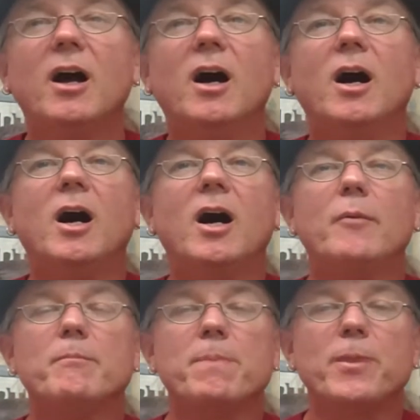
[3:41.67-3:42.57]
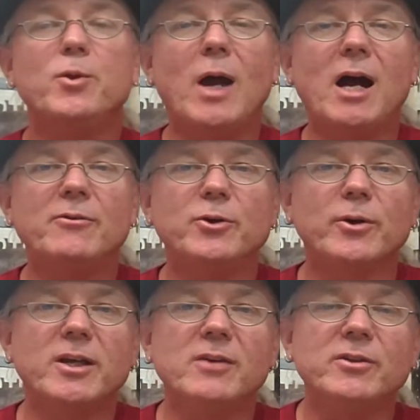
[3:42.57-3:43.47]
um, you have
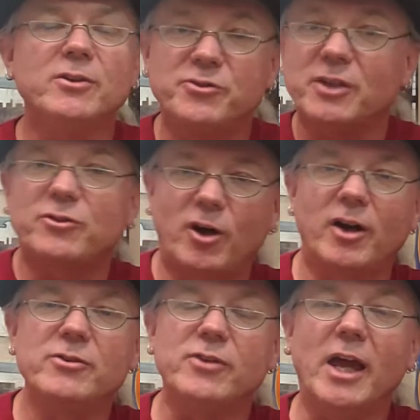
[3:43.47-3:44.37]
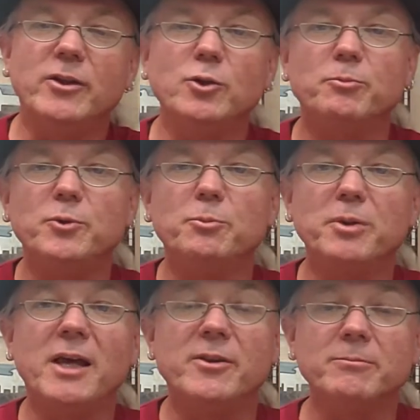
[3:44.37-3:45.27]
you're given six cards, and you you
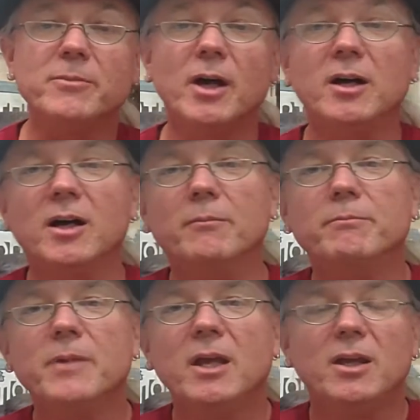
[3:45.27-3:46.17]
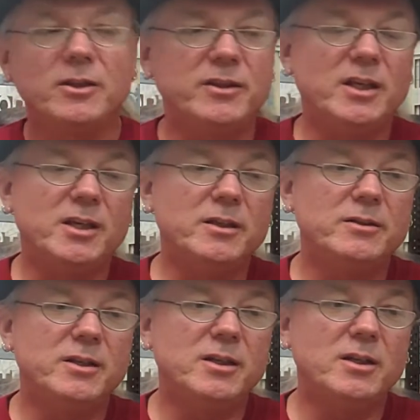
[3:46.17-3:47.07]
play them. Um, the
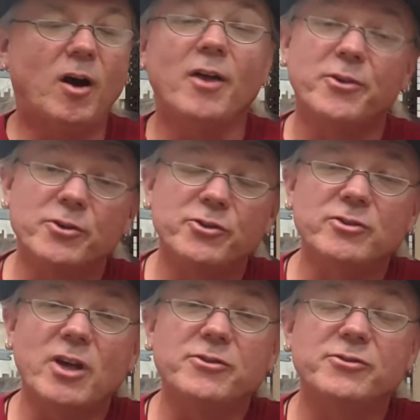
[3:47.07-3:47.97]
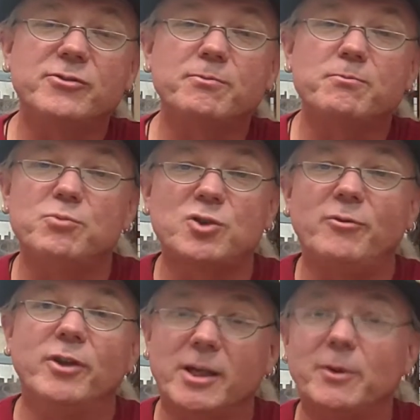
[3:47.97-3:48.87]
the author suggests
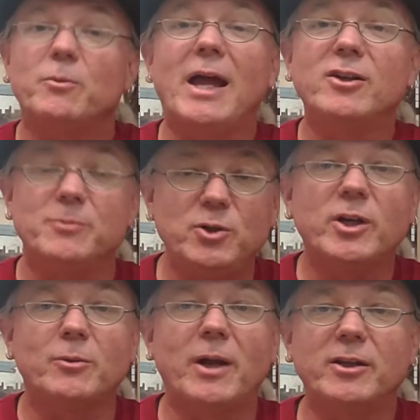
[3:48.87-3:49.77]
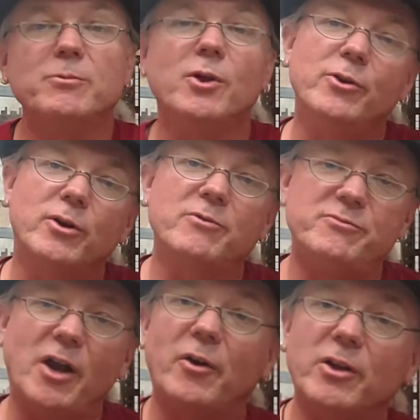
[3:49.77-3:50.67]
shuffling them at random and doing it at random, though there are
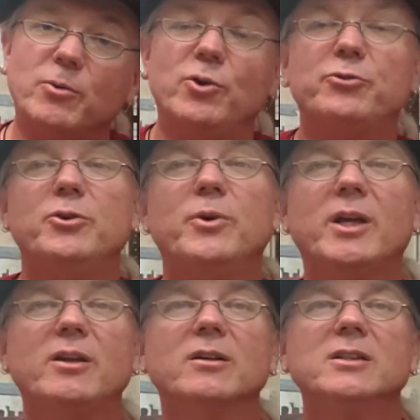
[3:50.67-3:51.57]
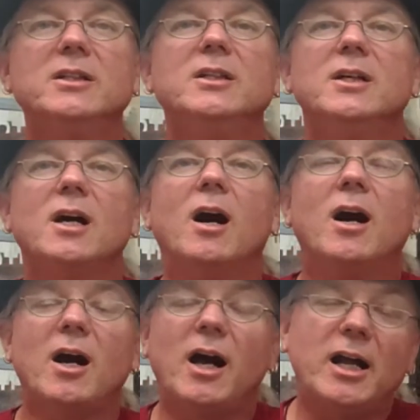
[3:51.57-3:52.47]
variant rules for doing it here.
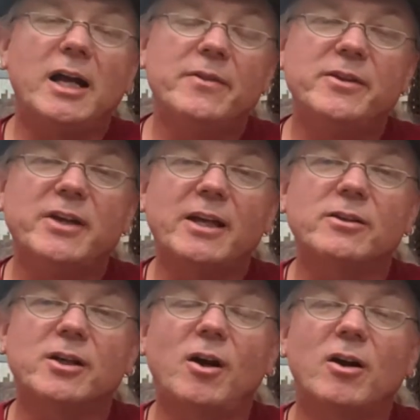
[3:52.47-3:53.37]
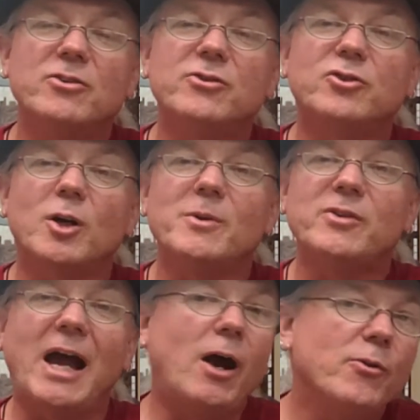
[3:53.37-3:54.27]
Uh, and the deck of the cards
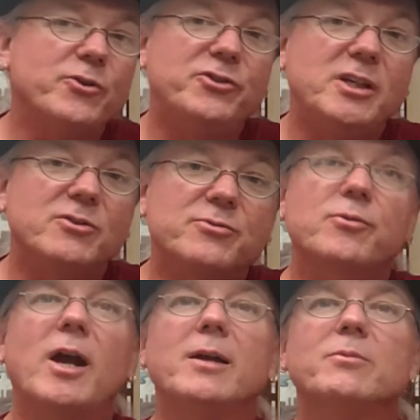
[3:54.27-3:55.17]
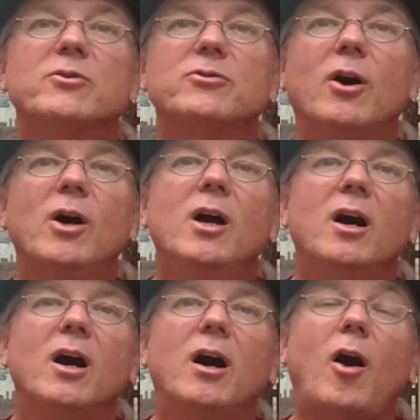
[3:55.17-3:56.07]
determines how the scene is framed. So
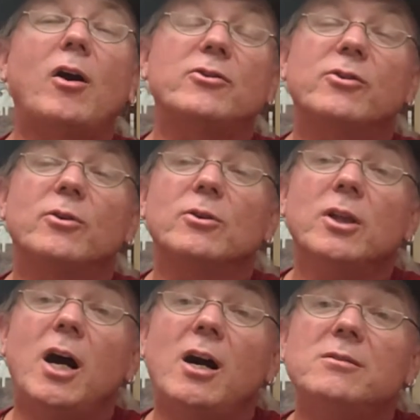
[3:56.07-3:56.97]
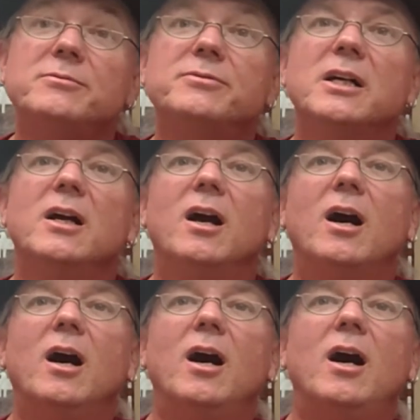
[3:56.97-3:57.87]
hearts are love.
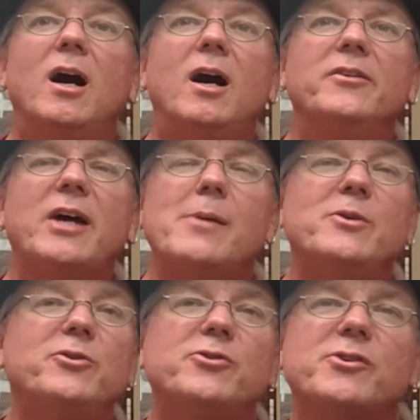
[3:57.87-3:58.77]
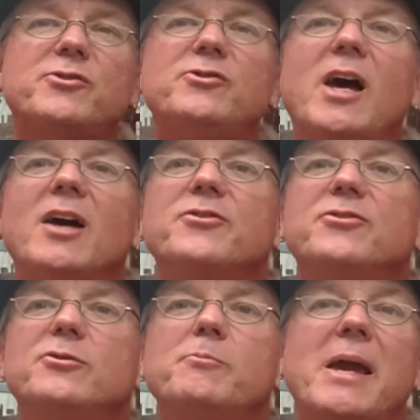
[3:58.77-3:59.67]
Uh, diamonds are success,
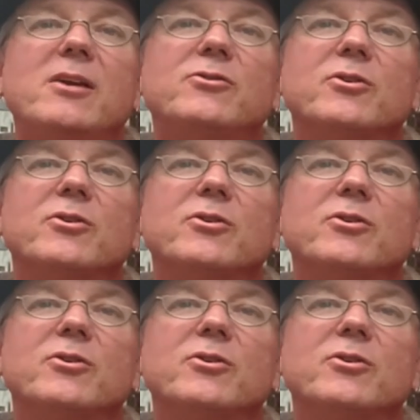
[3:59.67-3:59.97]
spades